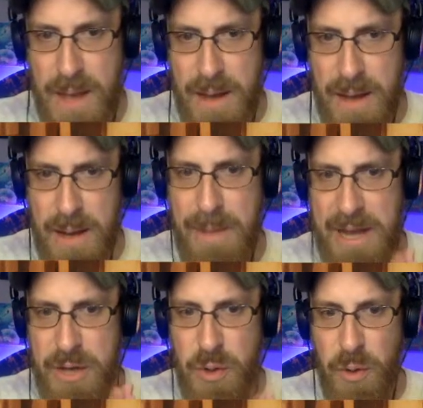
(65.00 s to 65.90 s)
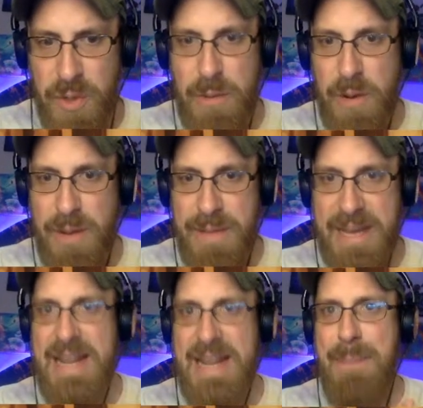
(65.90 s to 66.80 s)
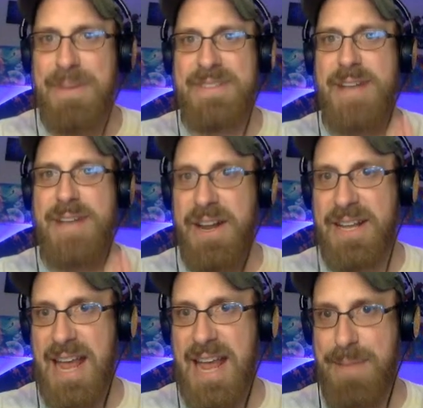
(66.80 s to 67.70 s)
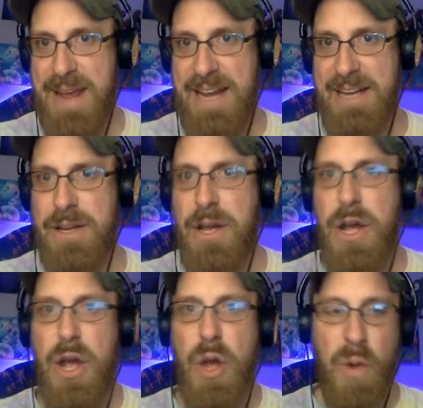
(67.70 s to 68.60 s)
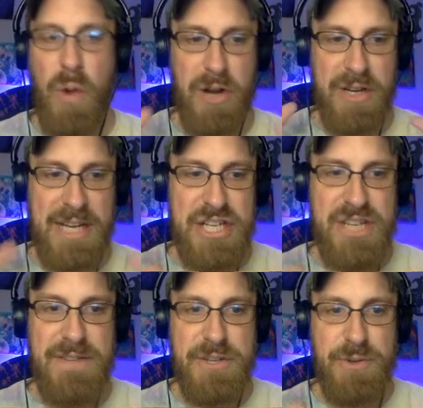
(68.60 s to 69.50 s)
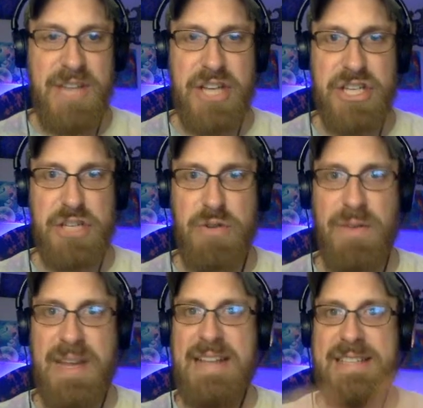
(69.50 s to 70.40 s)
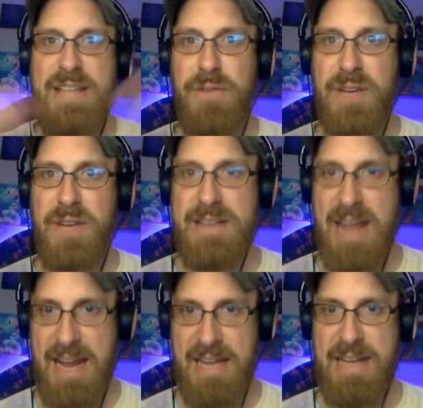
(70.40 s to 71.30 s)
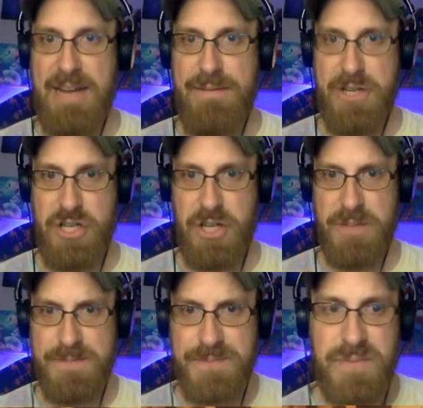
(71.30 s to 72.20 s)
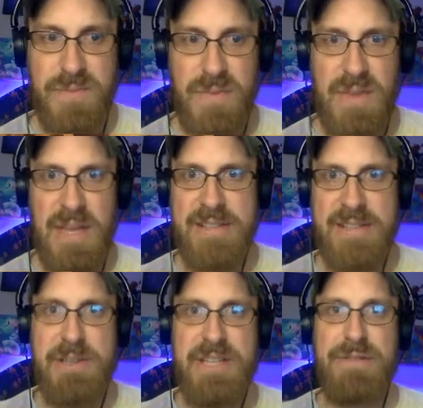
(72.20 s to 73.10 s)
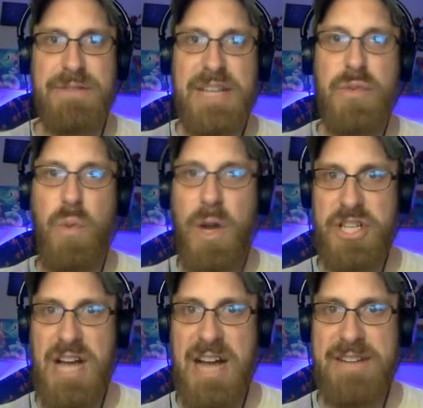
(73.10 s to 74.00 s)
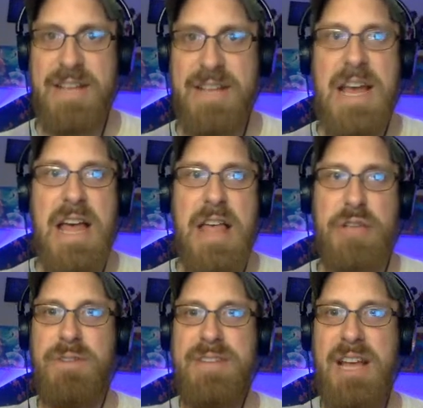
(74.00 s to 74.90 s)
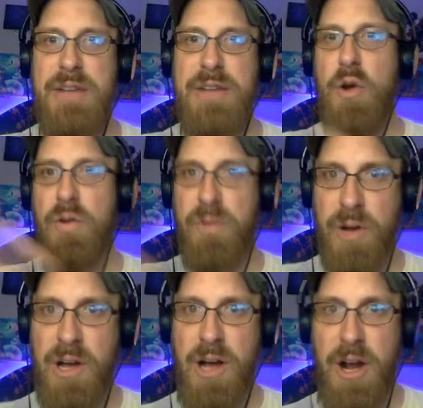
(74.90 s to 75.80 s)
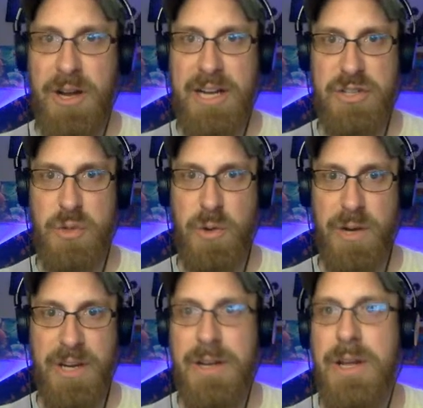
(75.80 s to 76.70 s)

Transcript: My goal is I want to make an episodic campaign where each individual session is sort of like a self-contained adventure. A series of linked one-shots that sort of tell an overarching story.